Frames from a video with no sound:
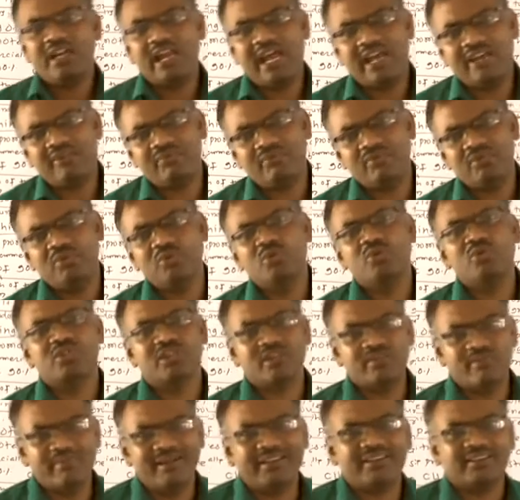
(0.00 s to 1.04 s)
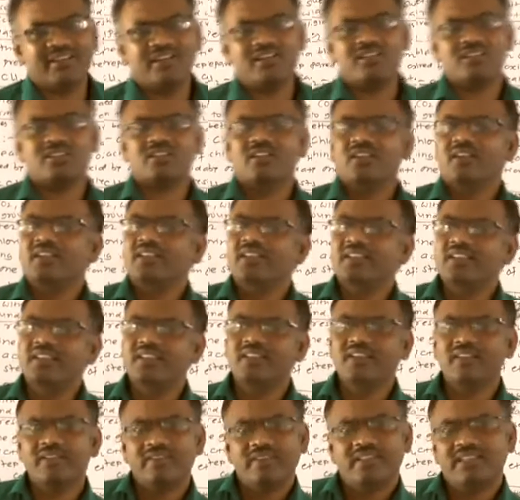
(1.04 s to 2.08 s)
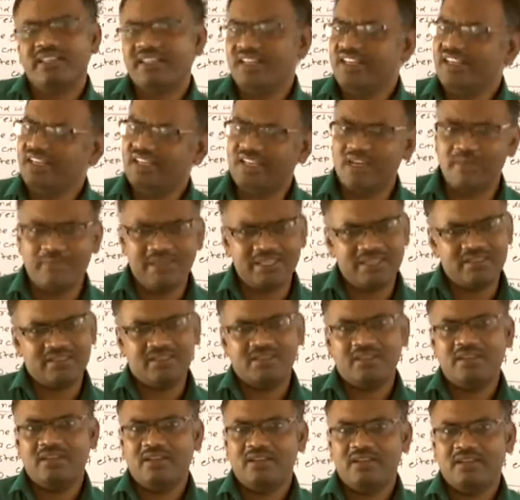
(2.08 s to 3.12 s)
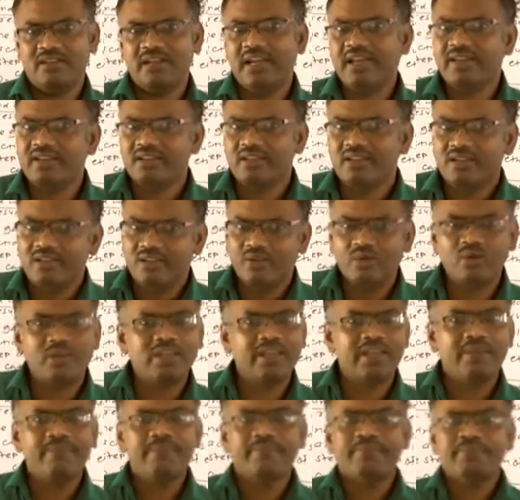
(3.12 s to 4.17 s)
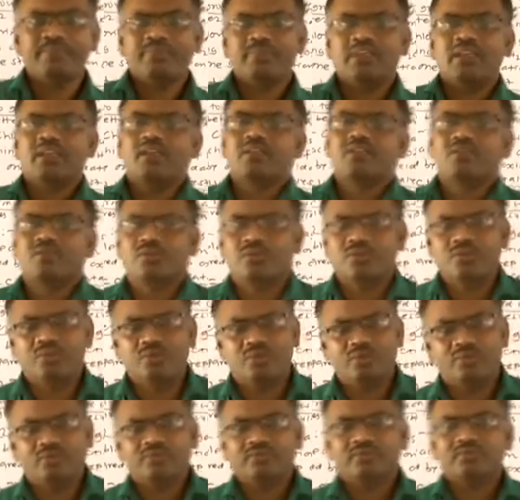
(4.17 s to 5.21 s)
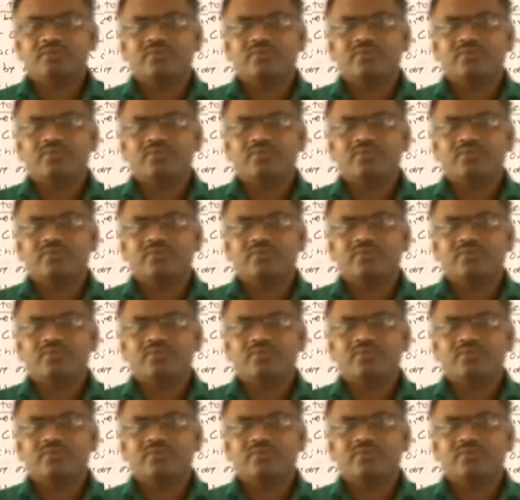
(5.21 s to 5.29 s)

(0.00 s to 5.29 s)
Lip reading: life used methods in the green chemistry, right? Okay. So